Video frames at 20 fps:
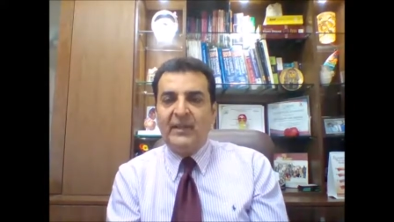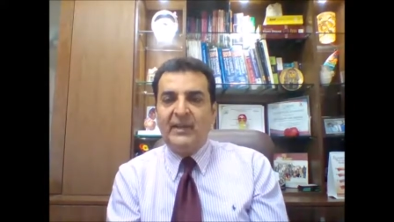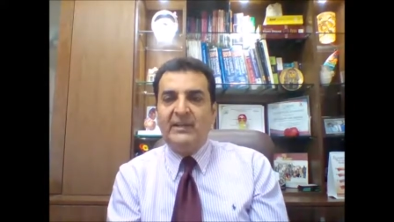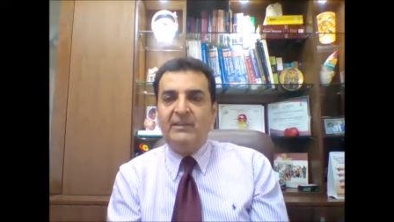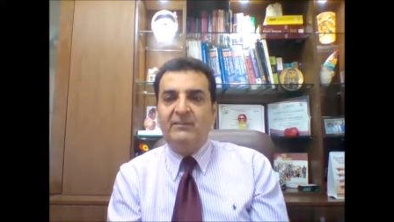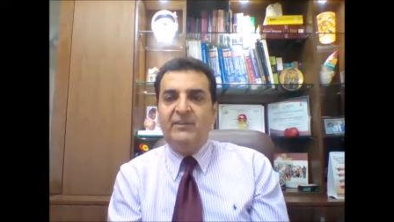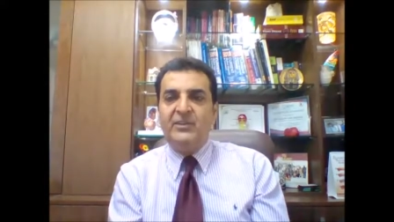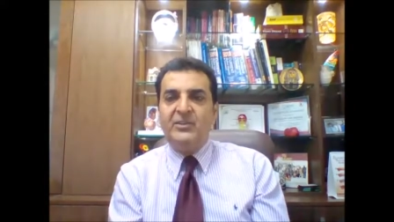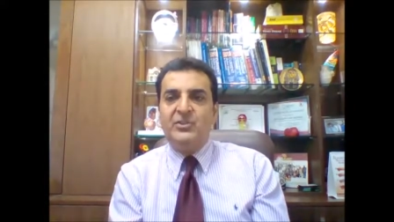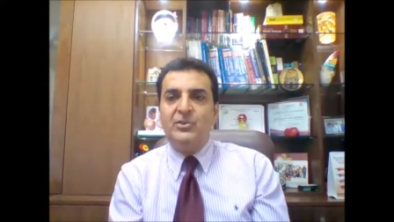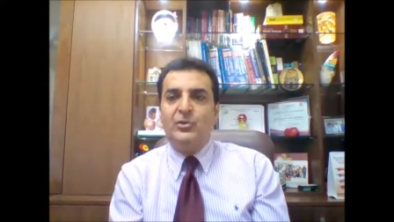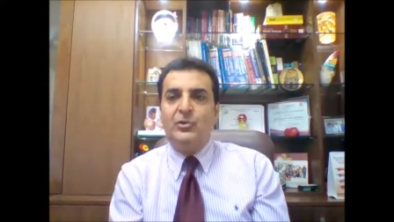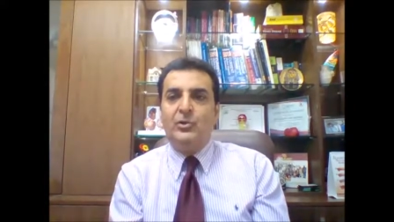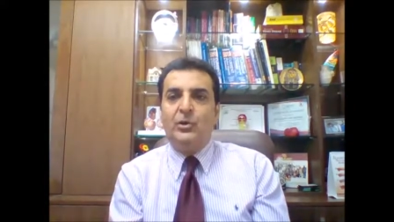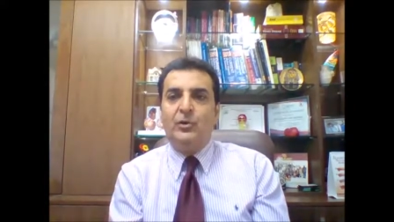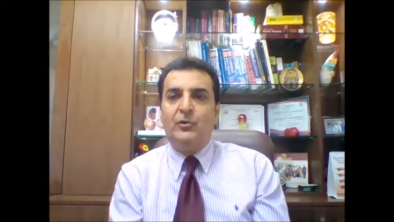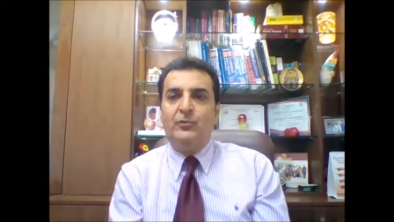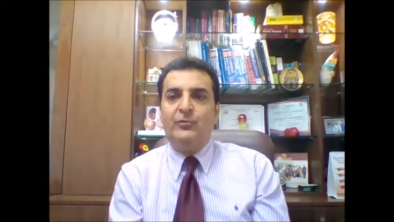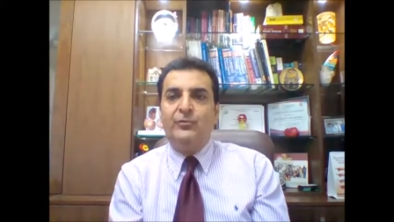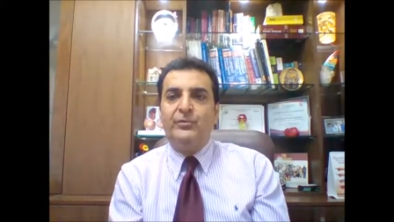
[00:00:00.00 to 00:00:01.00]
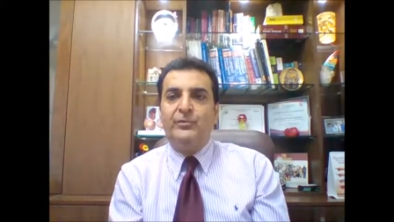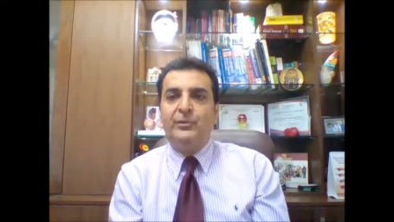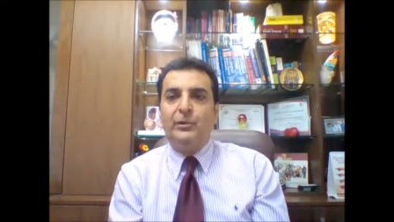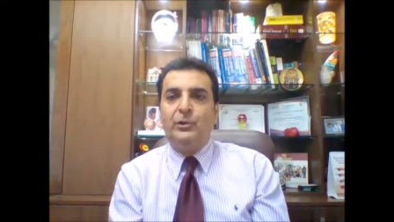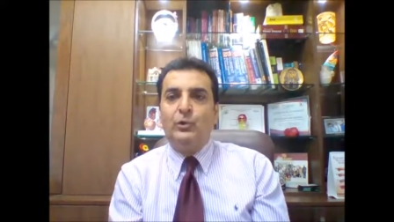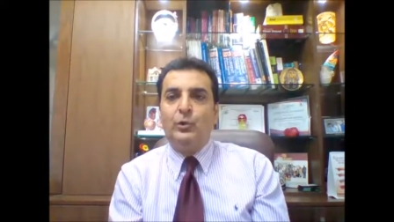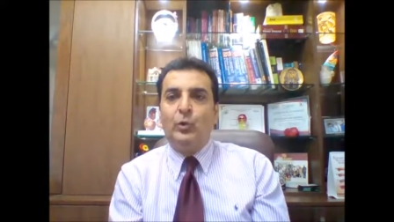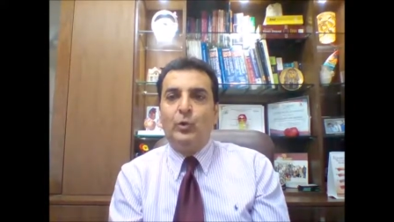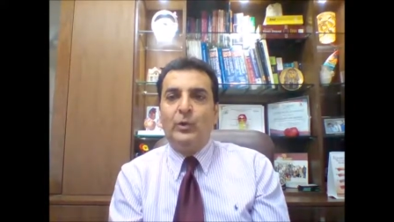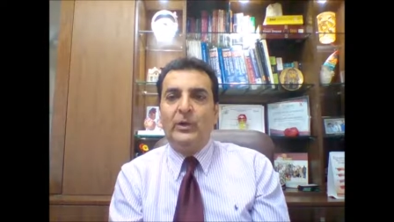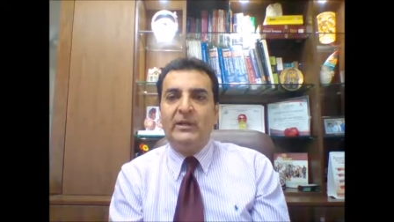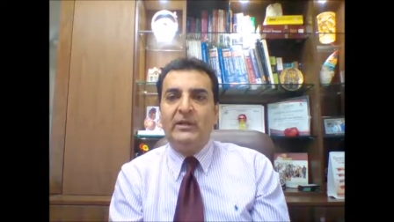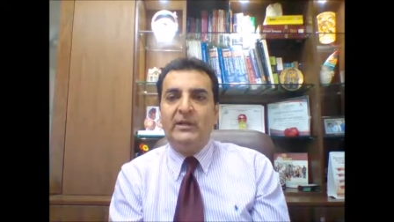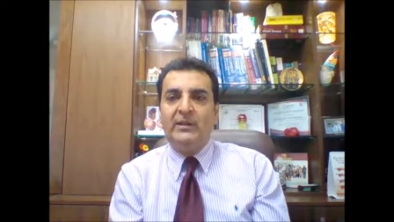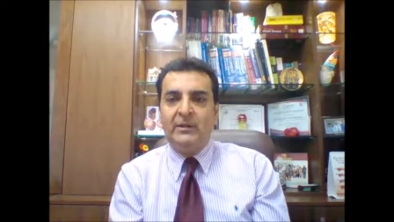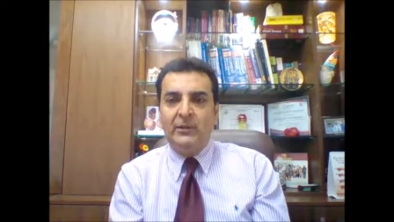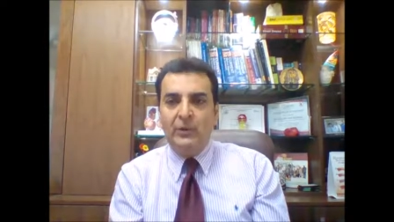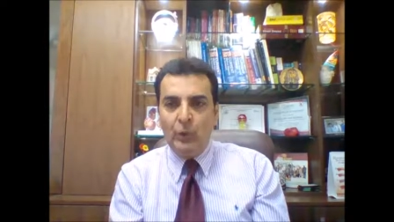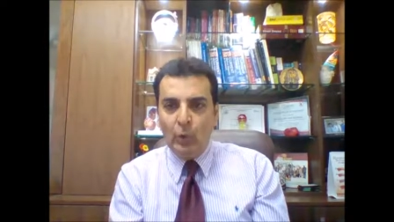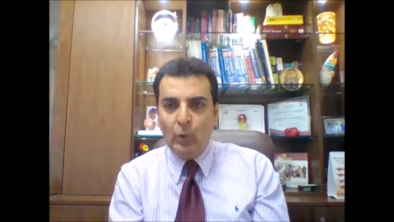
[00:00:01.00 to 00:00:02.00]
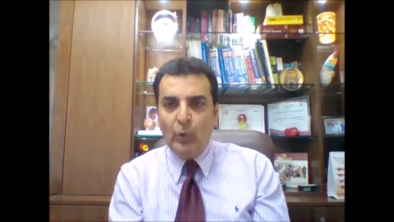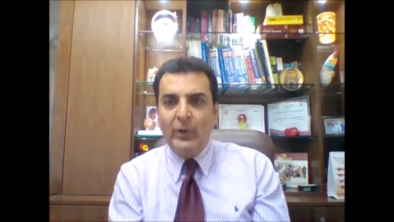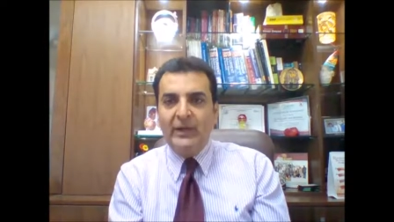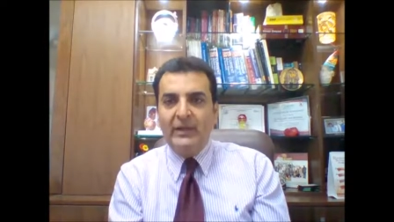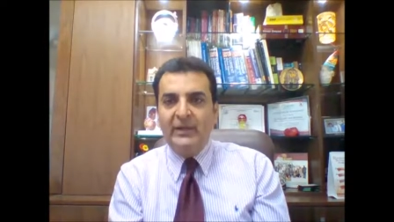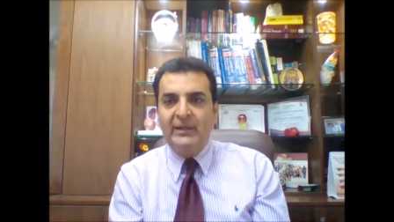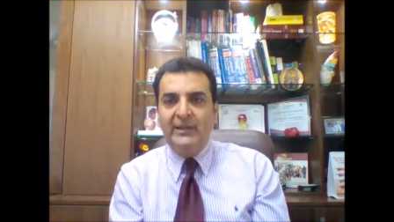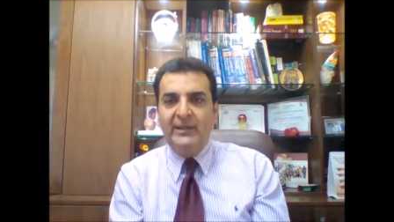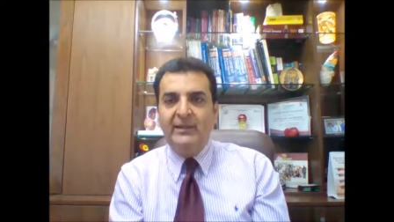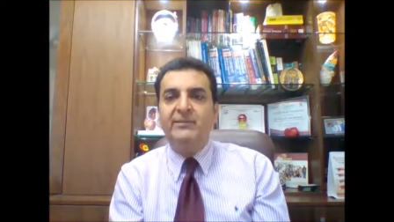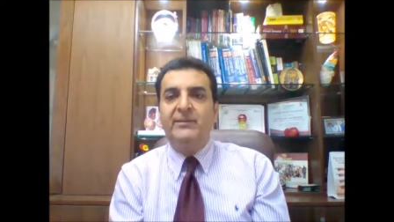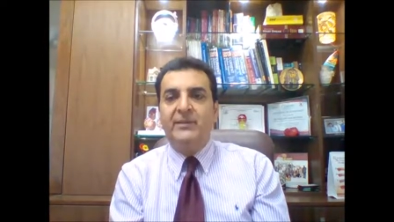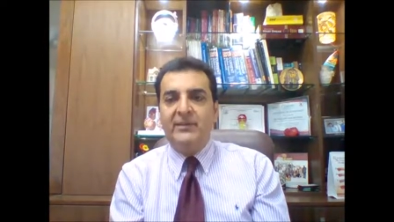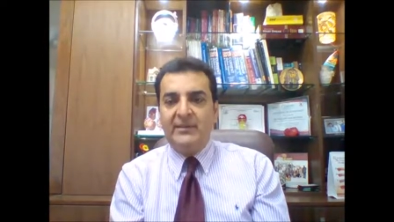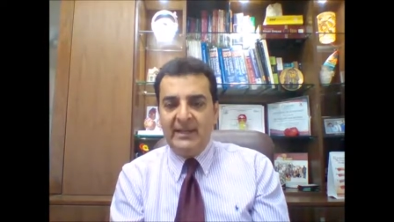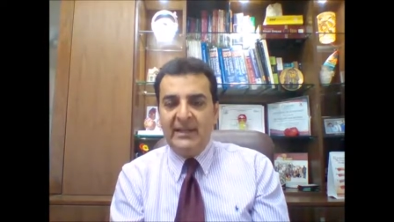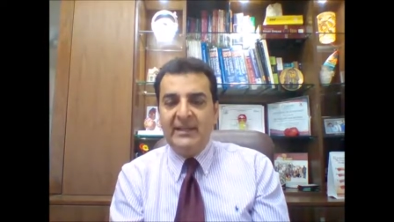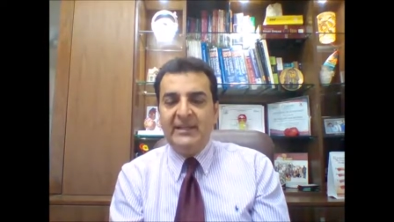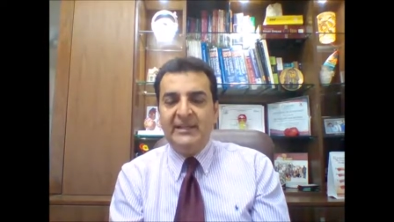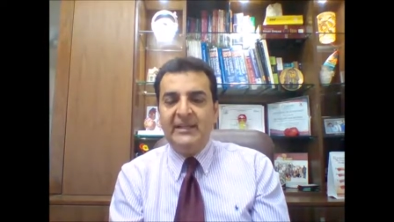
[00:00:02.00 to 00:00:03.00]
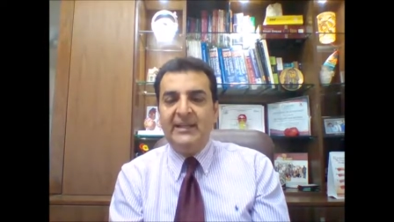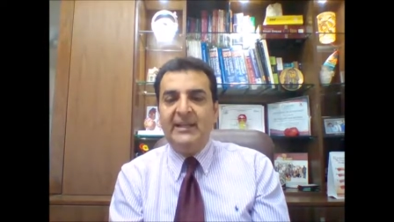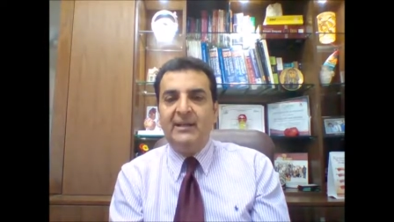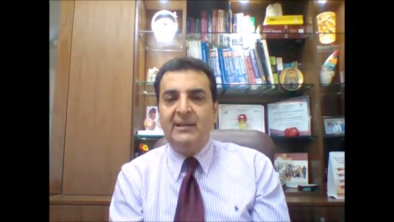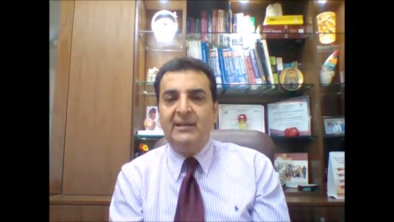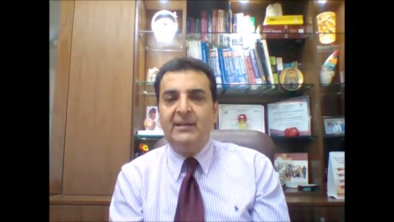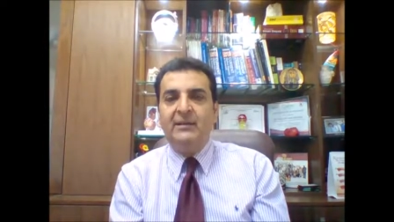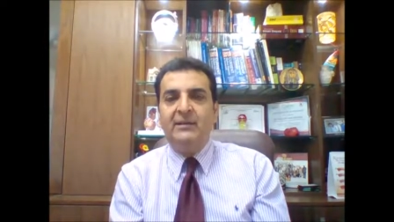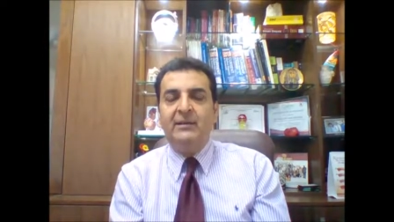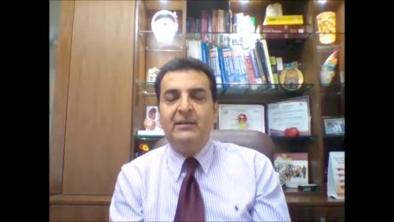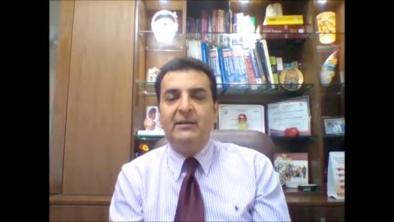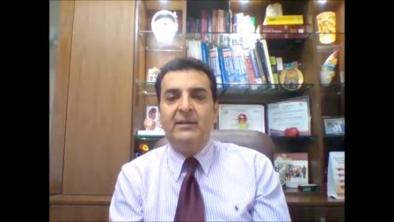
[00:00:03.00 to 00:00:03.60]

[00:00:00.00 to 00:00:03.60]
elevation of low LDL,